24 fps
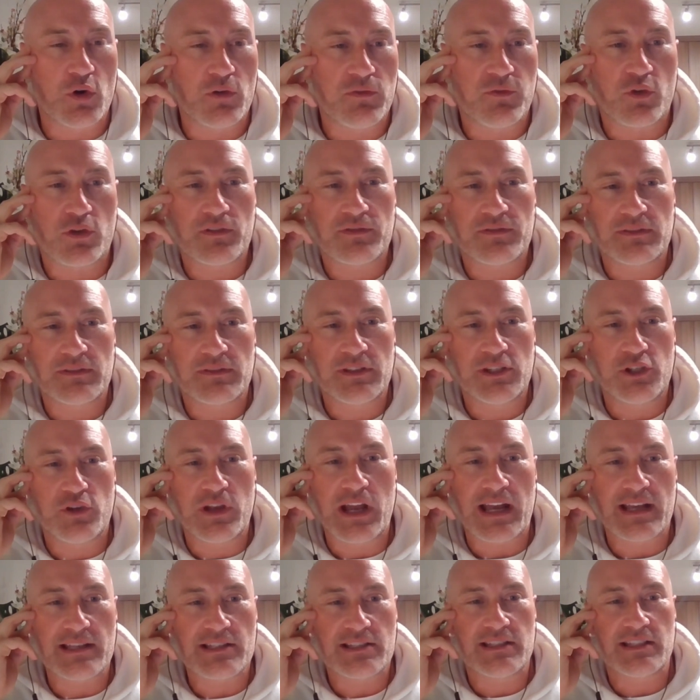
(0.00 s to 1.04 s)
and so forth,
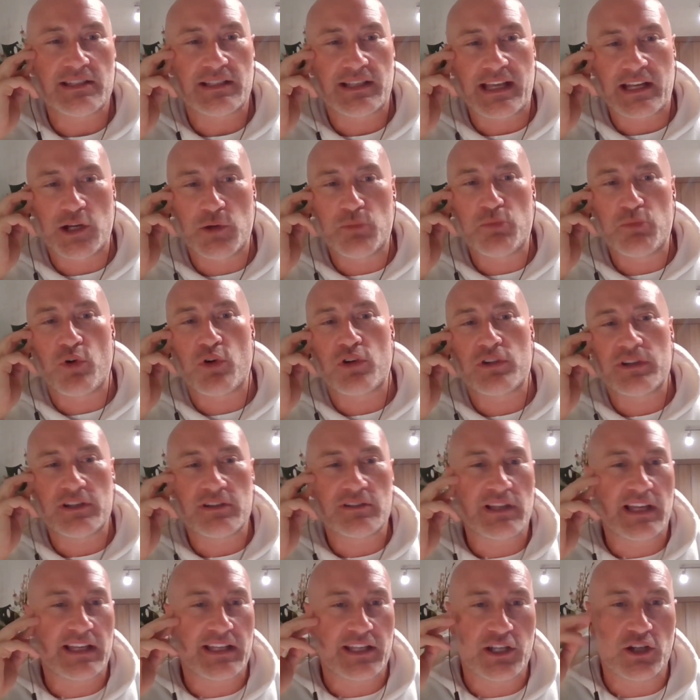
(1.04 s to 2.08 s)
you guys need to get on board
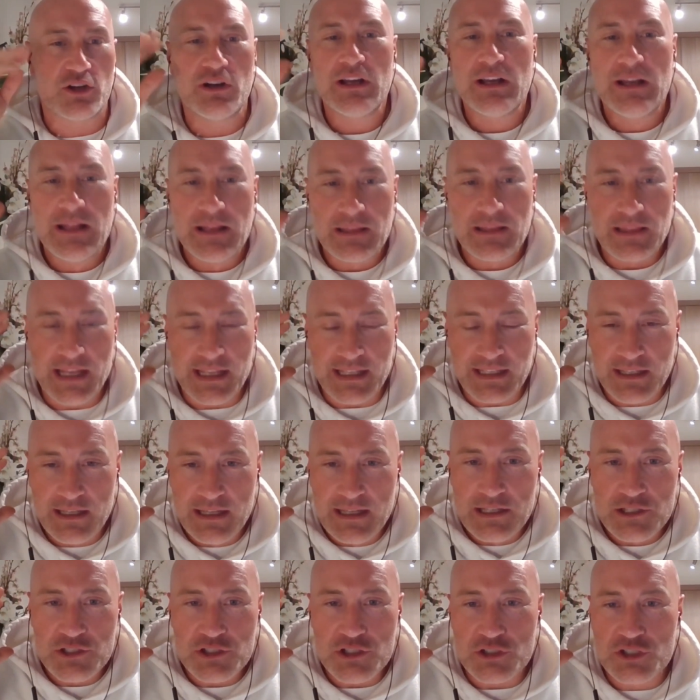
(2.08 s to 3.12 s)
here.
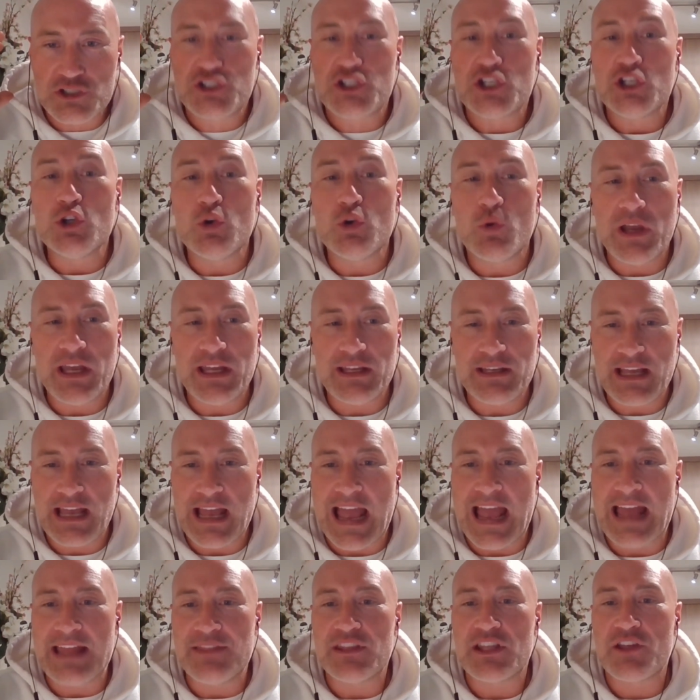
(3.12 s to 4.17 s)
Do
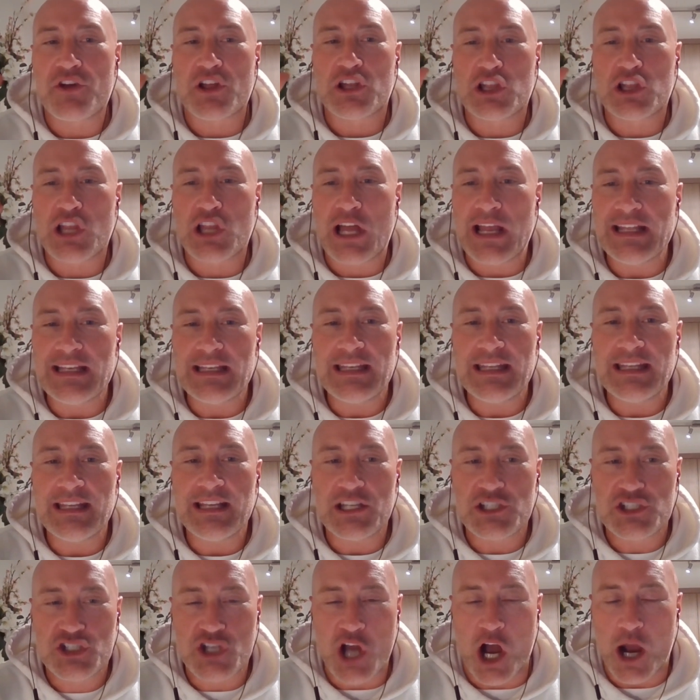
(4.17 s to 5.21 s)
it, and the
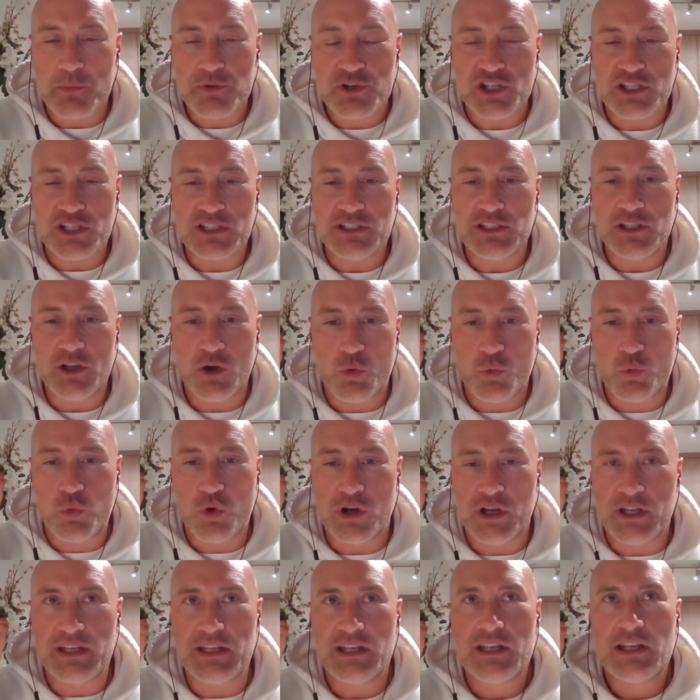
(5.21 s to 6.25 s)
Lightning adoption
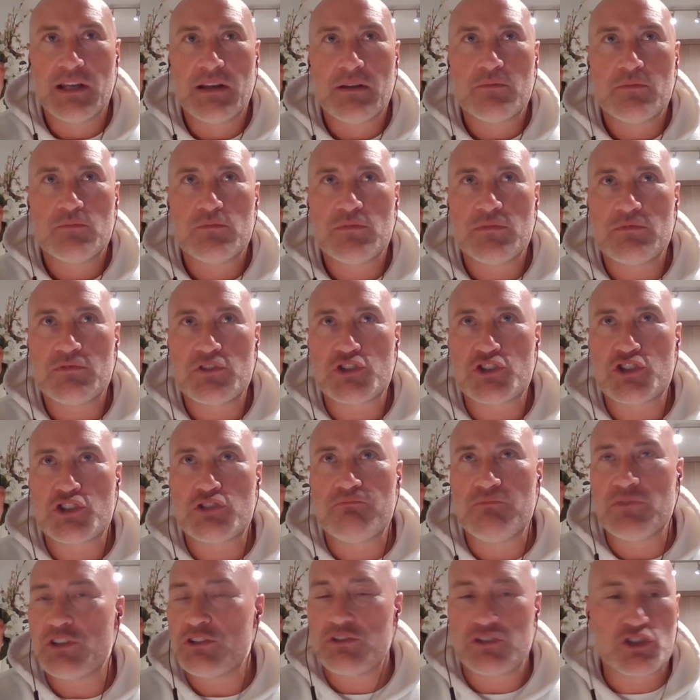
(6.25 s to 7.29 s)
would
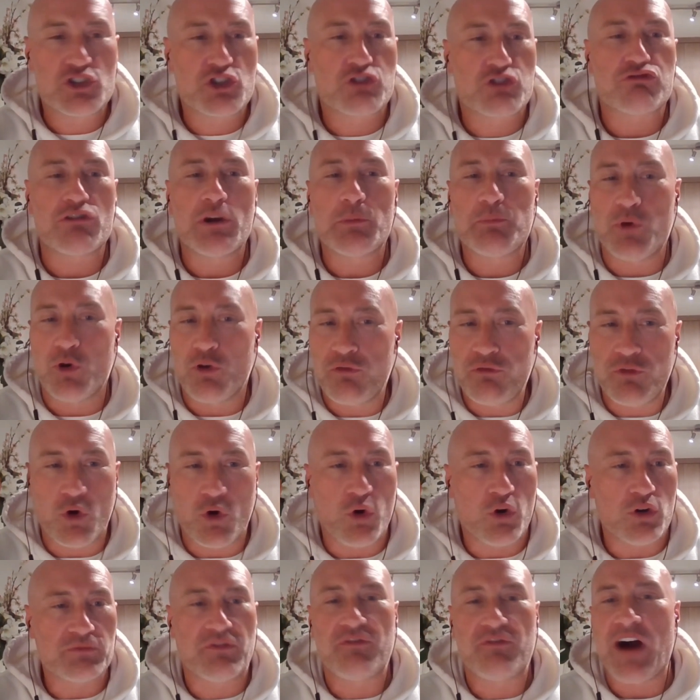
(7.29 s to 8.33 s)

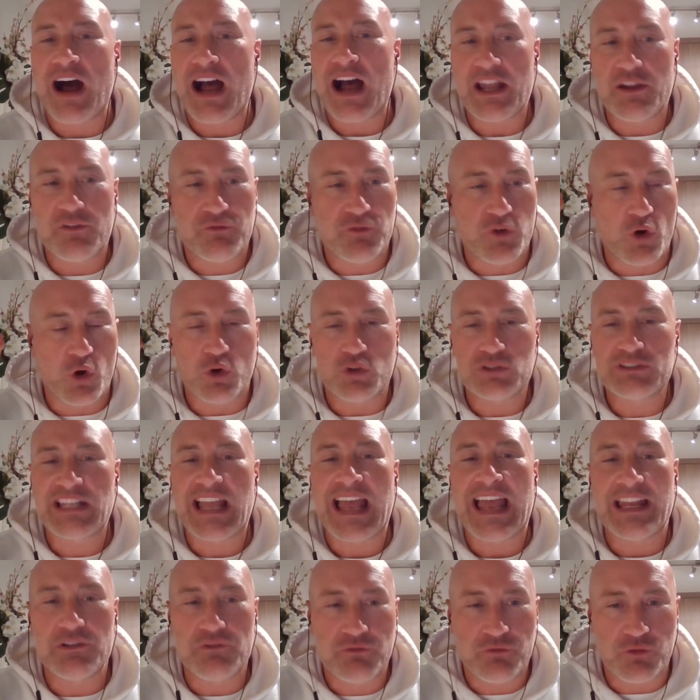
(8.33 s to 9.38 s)
triple-fold,
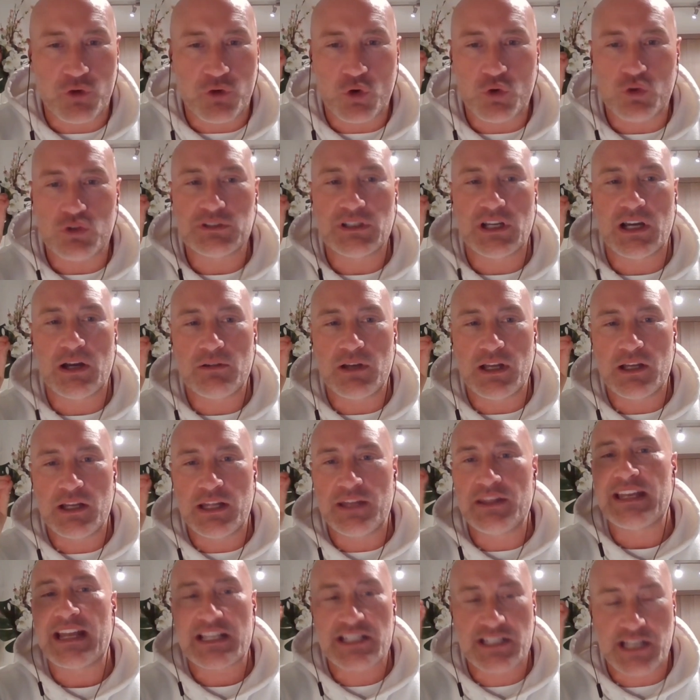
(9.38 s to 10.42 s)
five-fold, tenfold
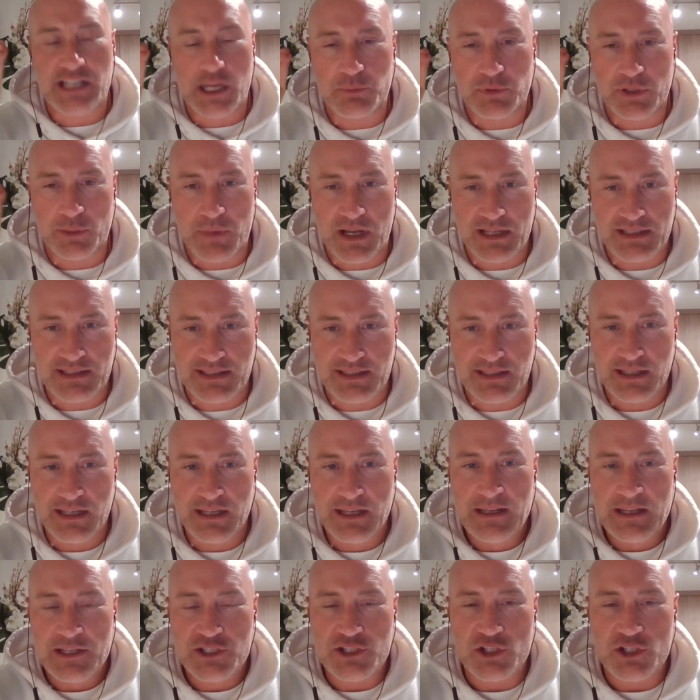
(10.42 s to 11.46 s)
in the next couple of months.